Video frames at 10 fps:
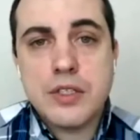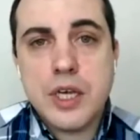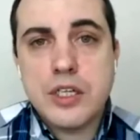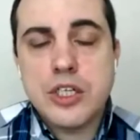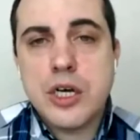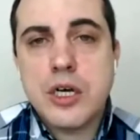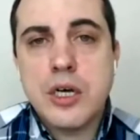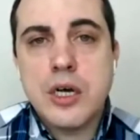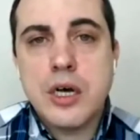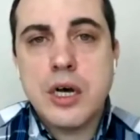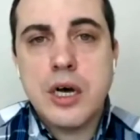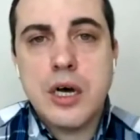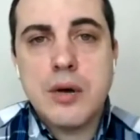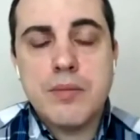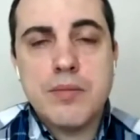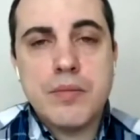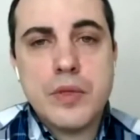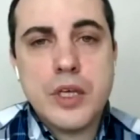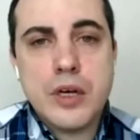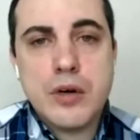Asia, and
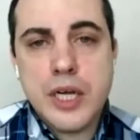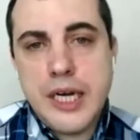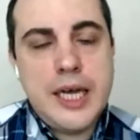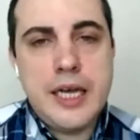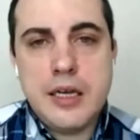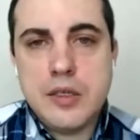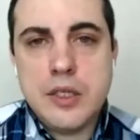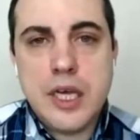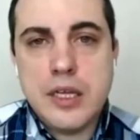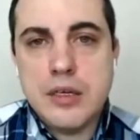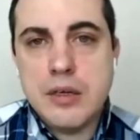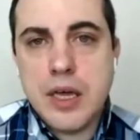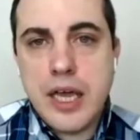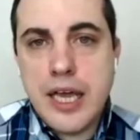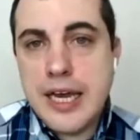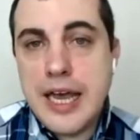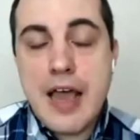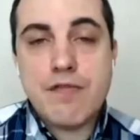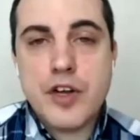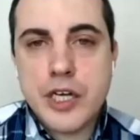in
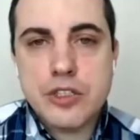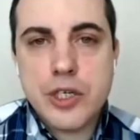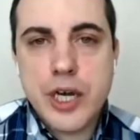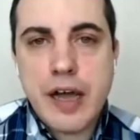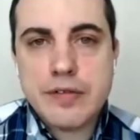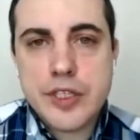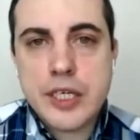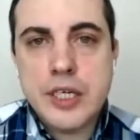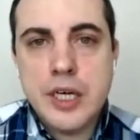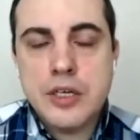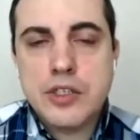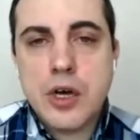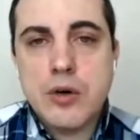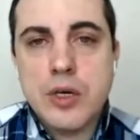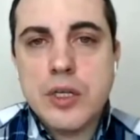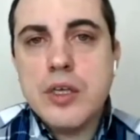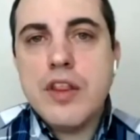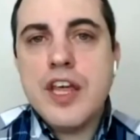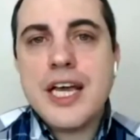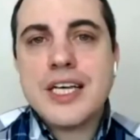every country in Africa. So
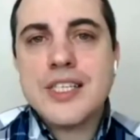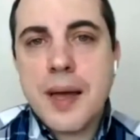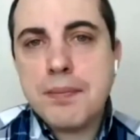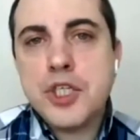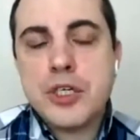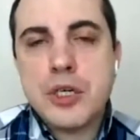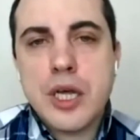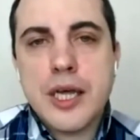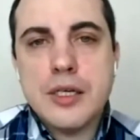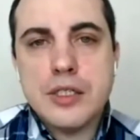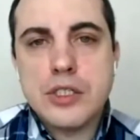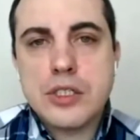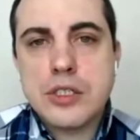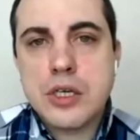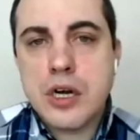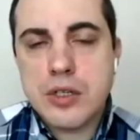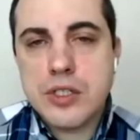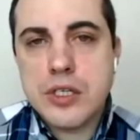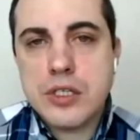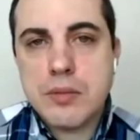the exception is
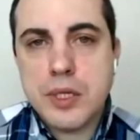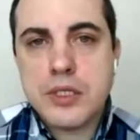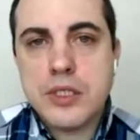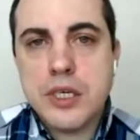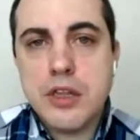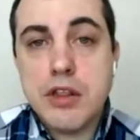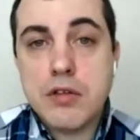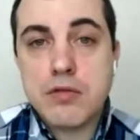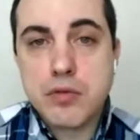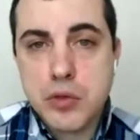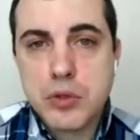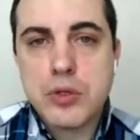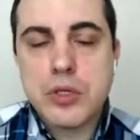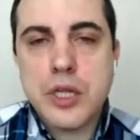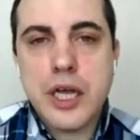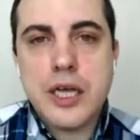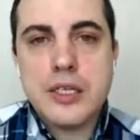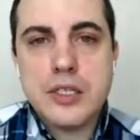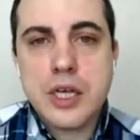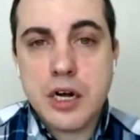currency stability. The rule
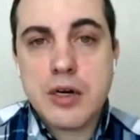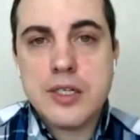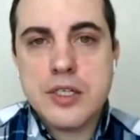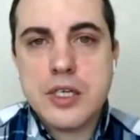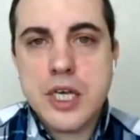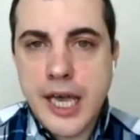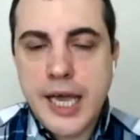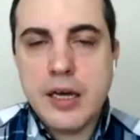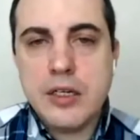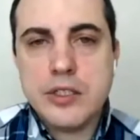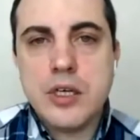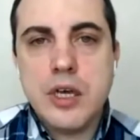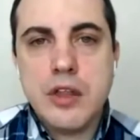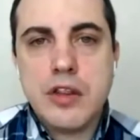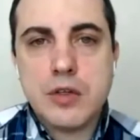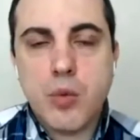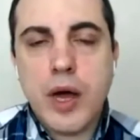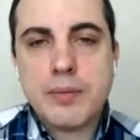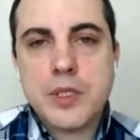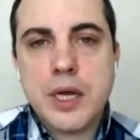is currency chaos that
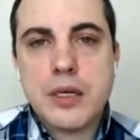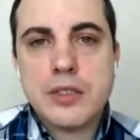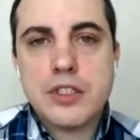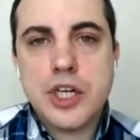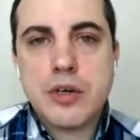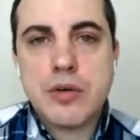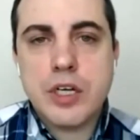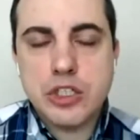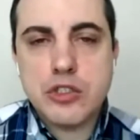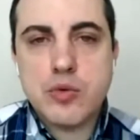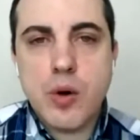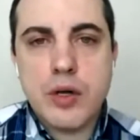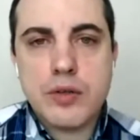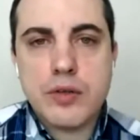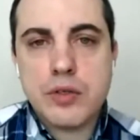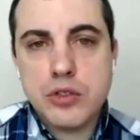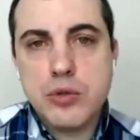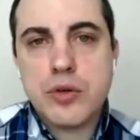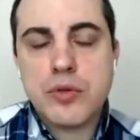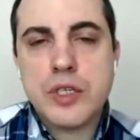wipes out a generation's wealth
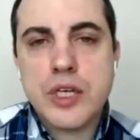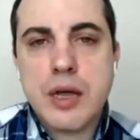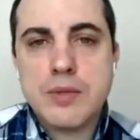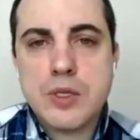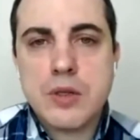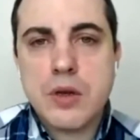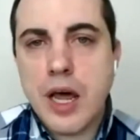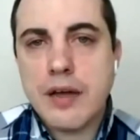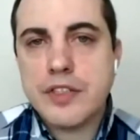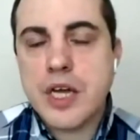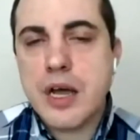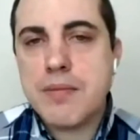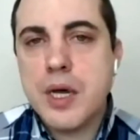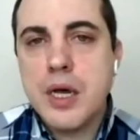2 or 3 times in their lifetime.